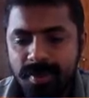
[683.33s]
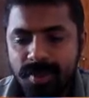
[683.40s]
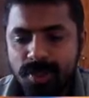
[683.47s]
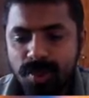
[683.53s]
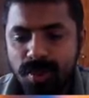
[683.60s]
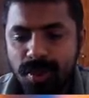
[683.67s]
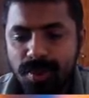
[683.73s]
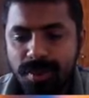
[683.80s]

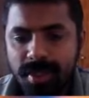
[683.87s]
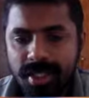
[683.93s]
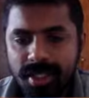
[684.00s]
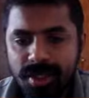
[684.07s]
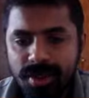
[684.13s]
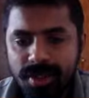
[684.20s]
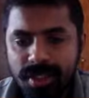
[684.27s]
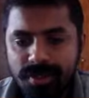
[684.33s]
So what we
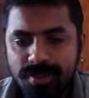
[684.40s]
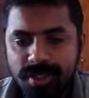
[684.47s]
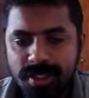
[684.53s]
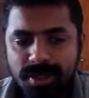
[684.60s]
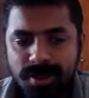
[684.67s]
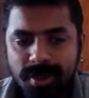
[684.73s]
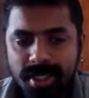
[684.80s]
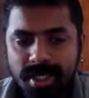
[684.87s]
can do is,
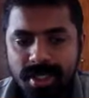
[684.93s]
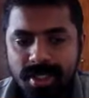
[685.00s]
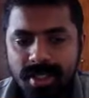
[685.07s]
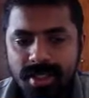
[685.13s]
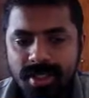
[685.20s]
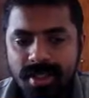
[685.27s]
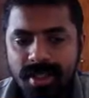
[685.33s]
first we can